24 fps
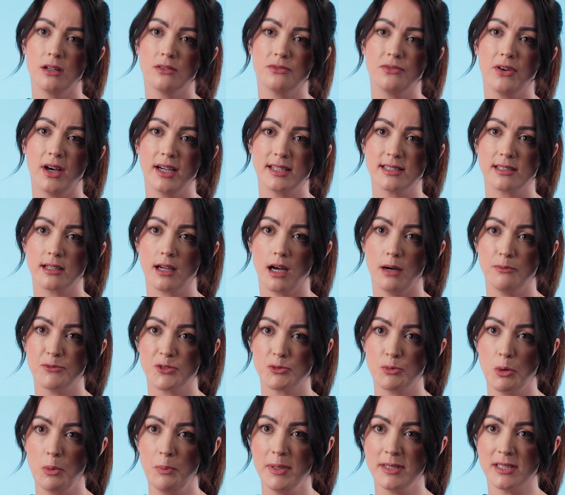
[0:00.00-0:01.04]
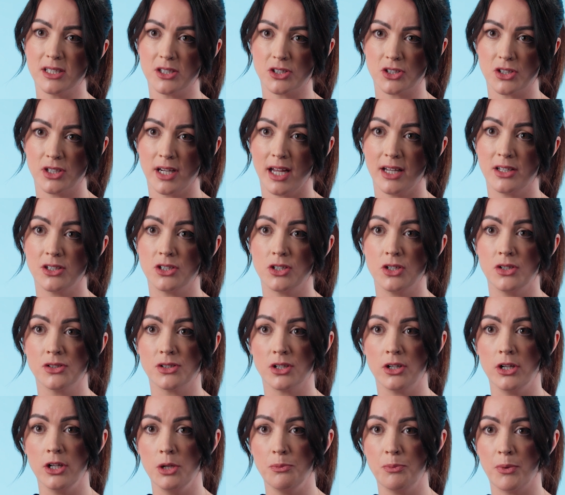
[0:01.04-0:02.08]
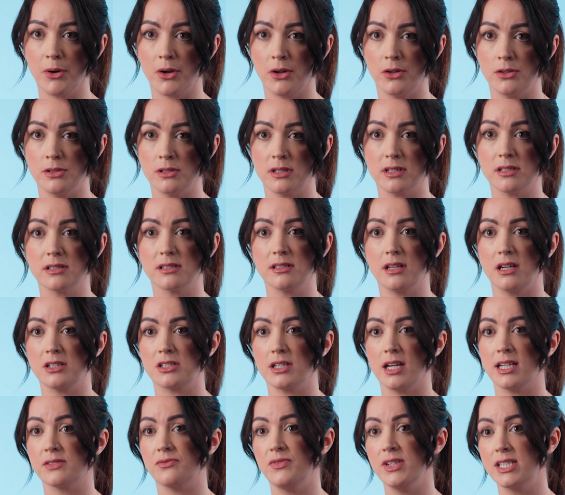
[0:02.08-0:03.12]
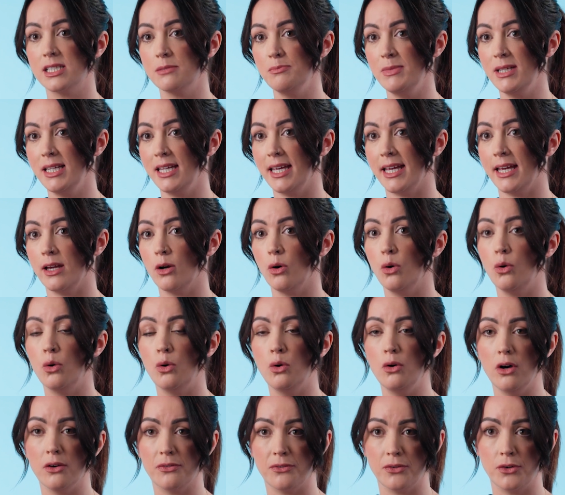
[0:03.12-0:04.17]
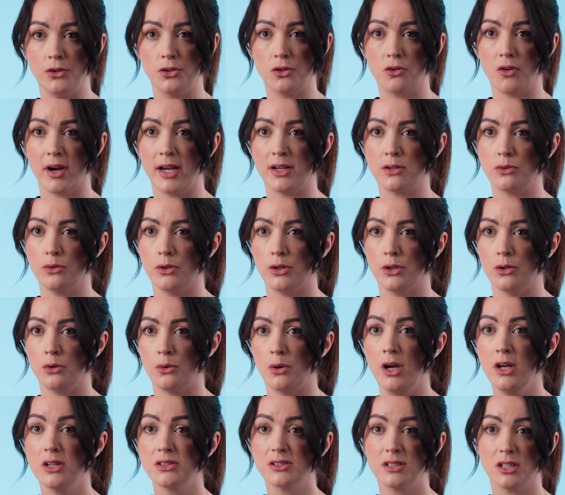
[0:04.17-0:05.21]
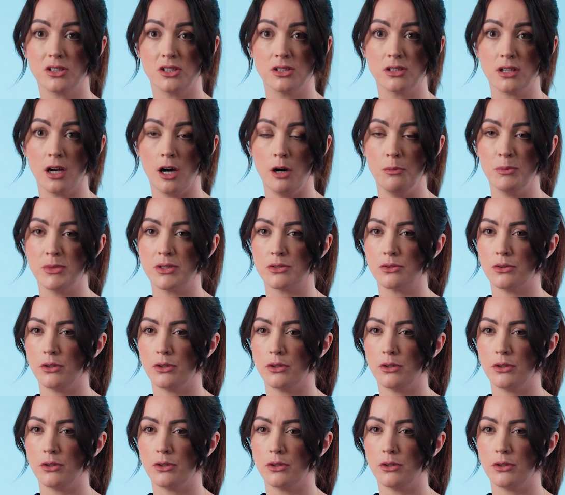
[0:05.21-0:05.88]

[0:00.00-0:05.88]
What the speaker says: Find a comfortable position and use a lubricant such as vitamin E or a food-grade oil, such as almond